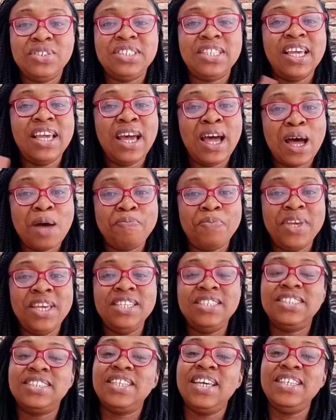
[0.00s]
stay
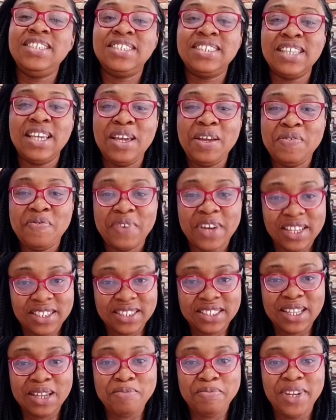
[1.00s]
happy, stay safe, and
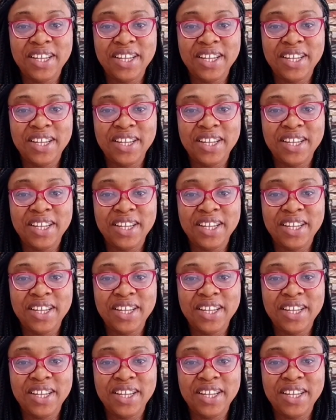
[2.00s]
stay